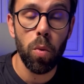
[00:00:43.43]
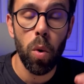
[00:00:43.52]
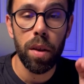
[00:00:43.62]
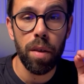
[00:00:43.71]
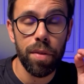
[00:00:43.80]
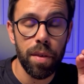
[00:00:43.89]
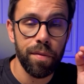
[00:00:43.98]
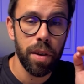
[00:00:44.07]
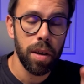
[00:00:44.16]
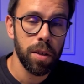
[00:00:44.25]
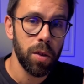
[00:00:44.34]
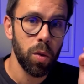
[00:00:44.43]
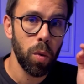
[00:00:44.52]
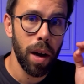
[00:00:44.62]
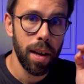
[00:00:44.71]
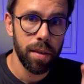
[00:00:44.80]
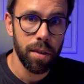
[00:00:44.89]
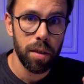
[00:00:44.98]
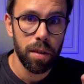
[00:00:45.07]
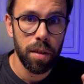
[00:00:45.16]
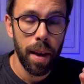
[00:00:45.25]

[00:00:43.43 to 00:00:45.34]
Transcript: one of the first 200